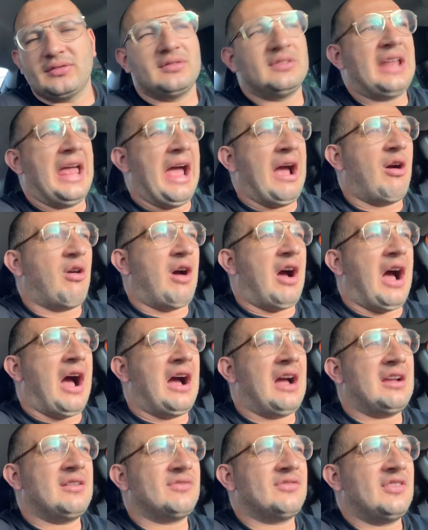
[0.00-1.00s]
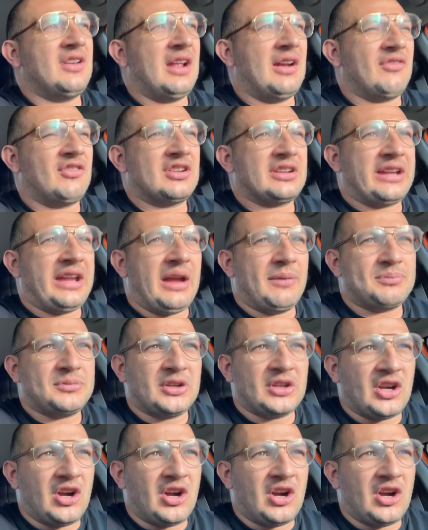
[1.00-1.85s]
Now, I've never kept a